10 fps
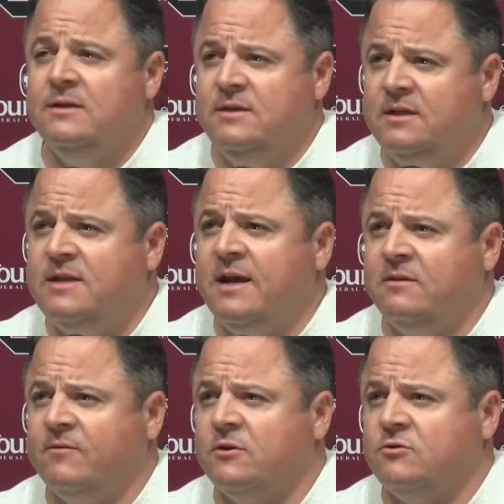did take
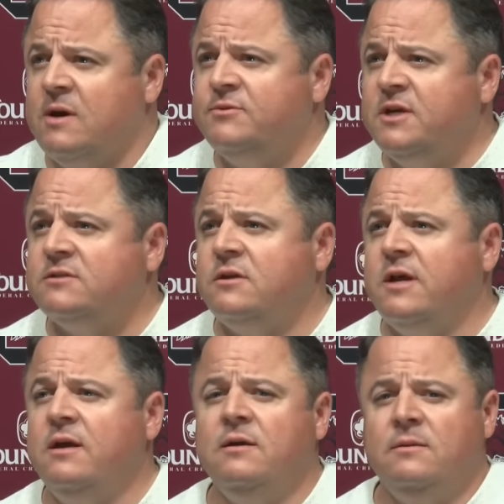the first reps
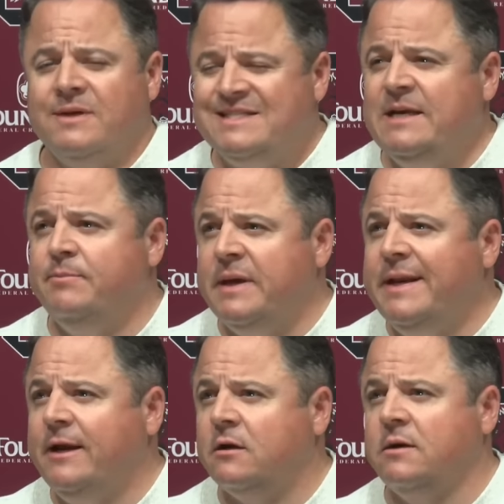yesterday because he had
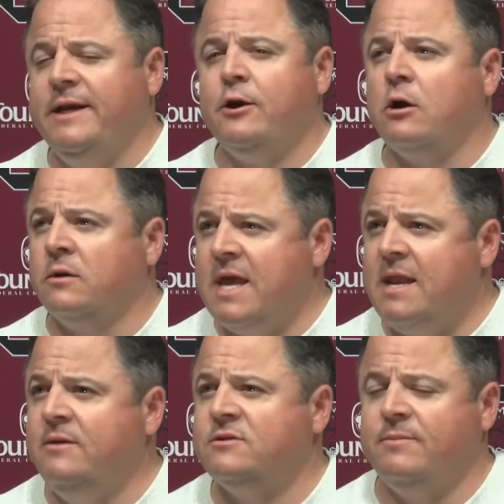been here. He had earned
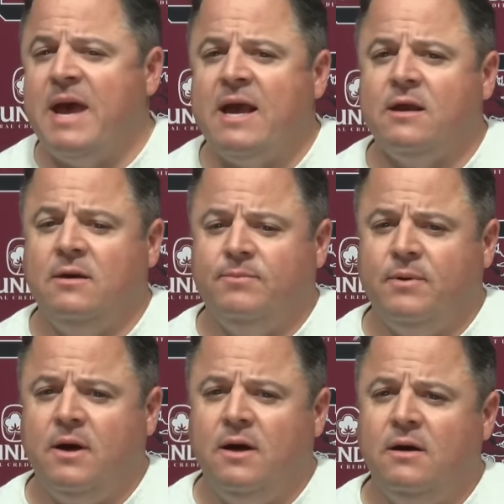that. He was the backup